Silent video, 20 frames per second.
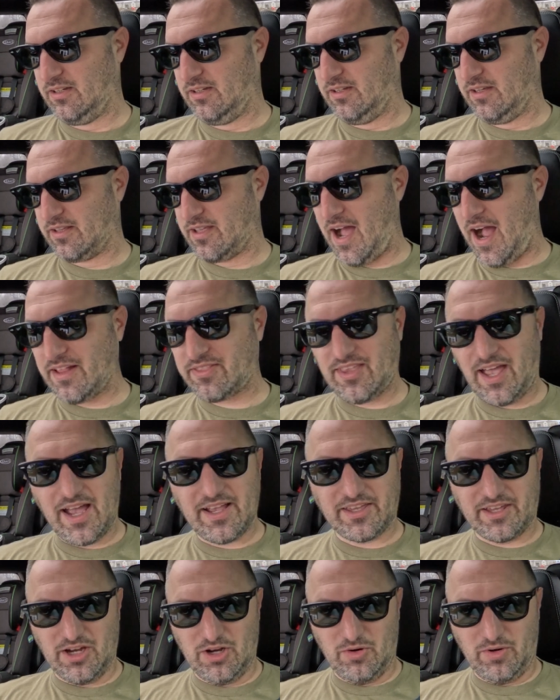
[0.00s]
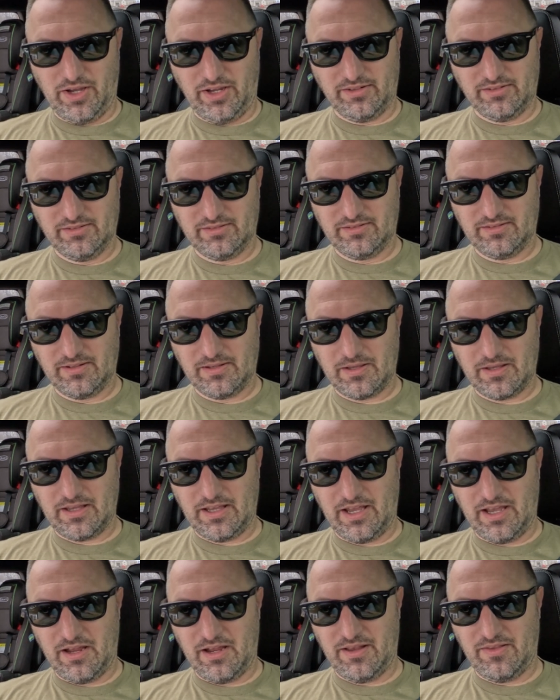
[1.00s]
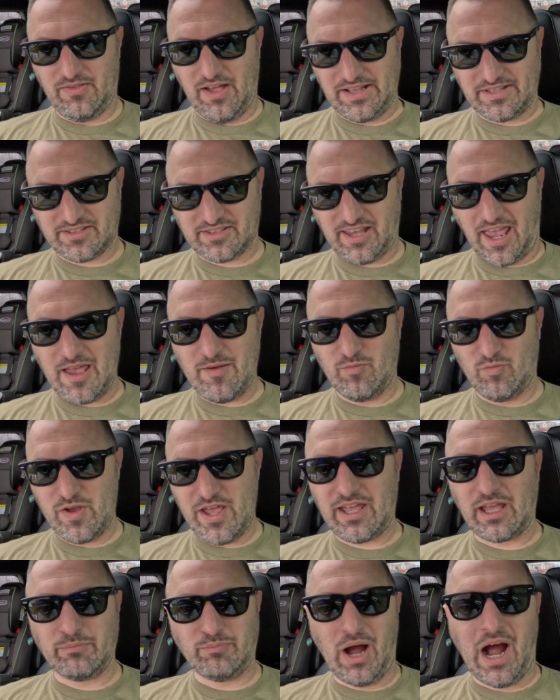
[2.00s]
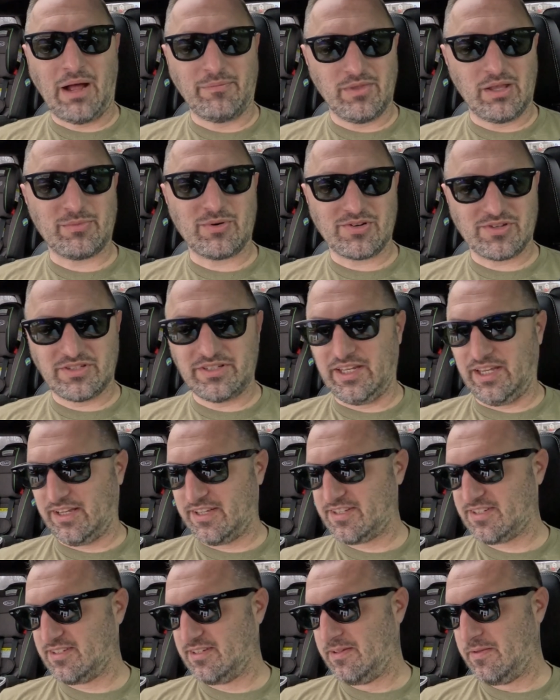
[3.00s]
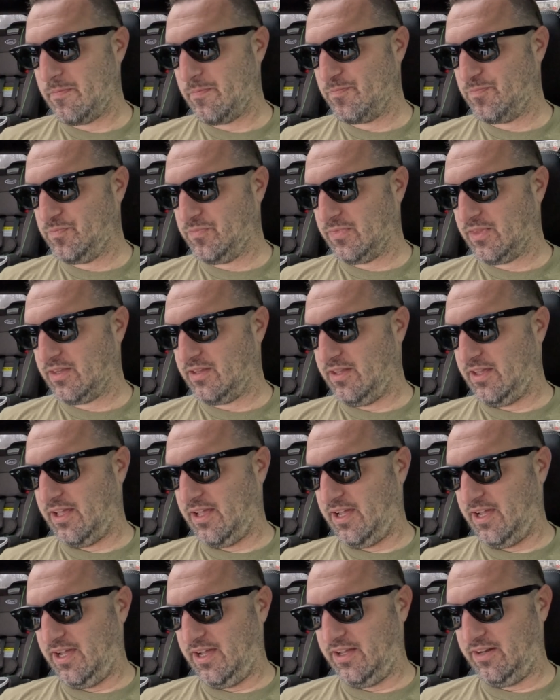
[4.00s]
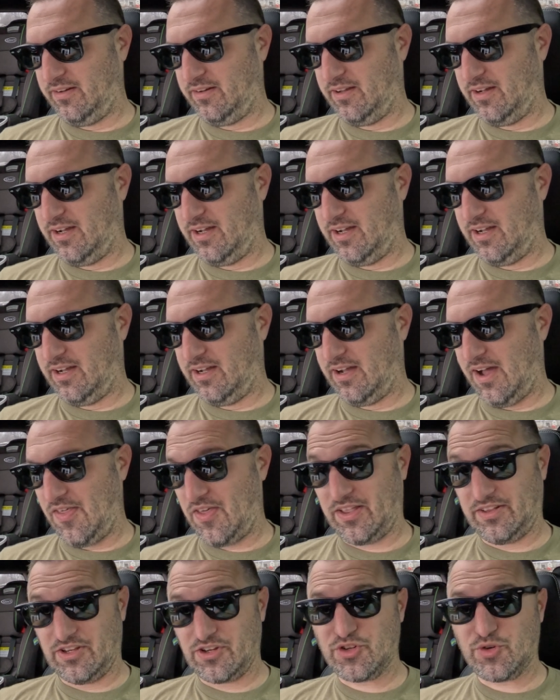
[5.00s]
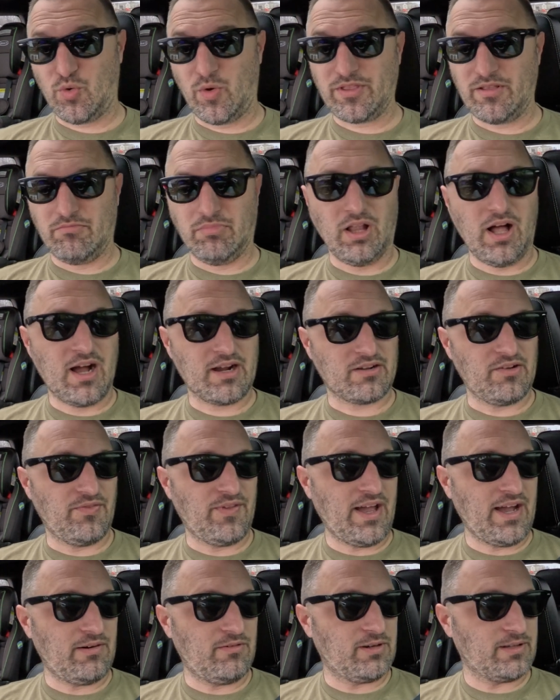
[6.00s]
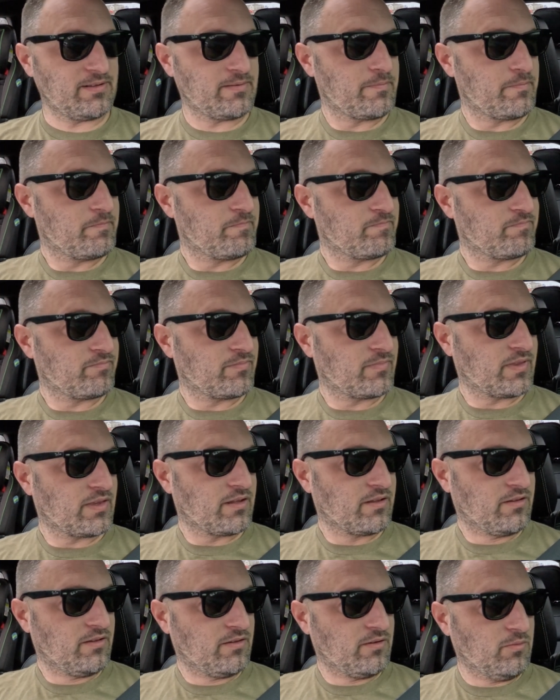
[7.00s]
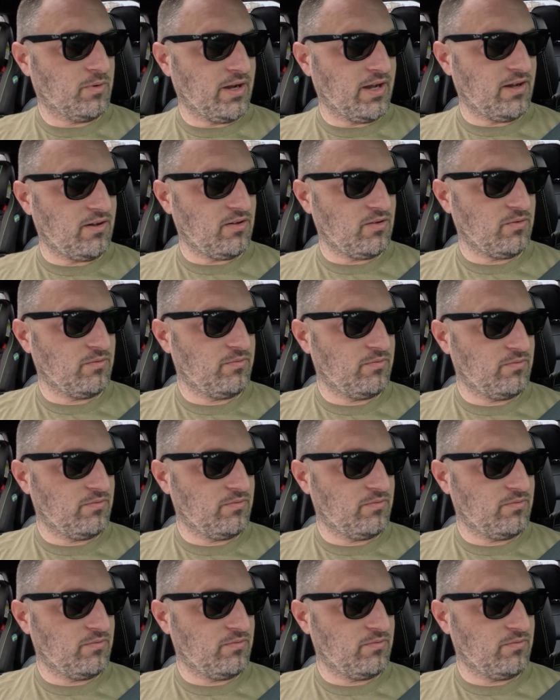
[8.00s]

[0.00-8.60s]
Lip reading: got that going, and that same week it popped number 6. And I think it destroyed the block on that one. Well,